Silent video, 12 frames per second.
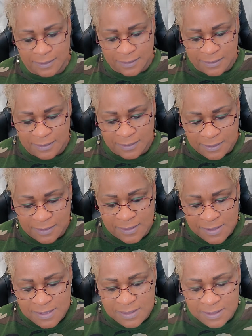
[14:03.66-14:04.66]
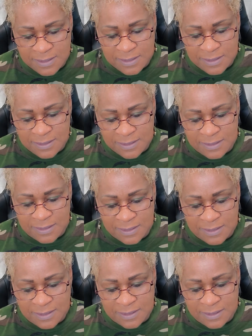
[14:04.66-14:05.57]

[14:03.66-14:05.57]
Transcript: (no one is talking)